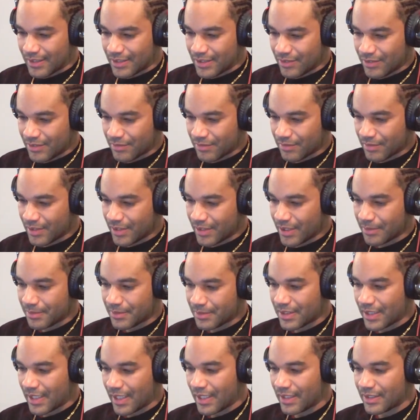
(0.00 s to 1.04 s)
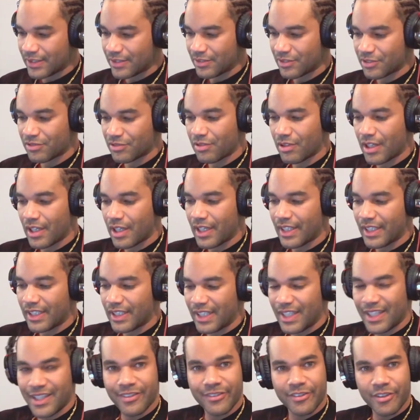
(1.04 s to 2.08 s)
She was really upset. She was crying and
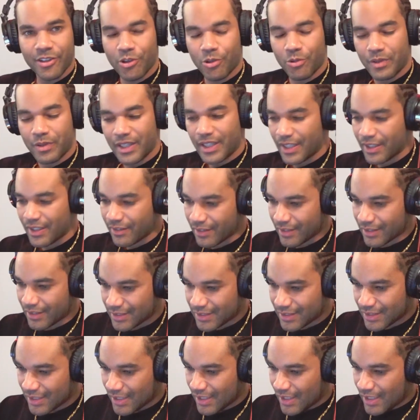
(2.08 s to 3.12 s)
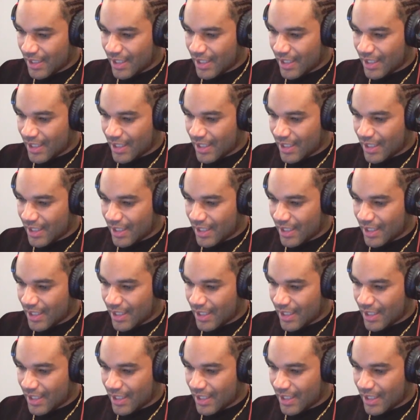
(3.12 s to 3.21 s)
incoherent.